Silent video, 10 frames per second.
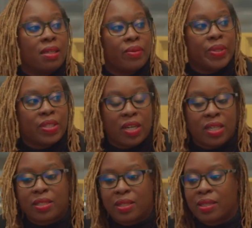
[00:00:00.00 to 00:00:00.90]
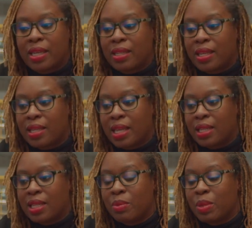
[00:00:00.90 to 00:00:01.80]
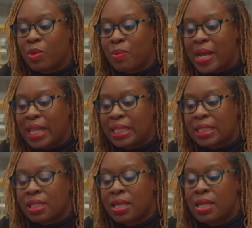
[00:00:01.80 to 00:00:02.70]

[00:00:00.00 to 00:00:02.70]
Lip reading: recharge, and a little bit more balance.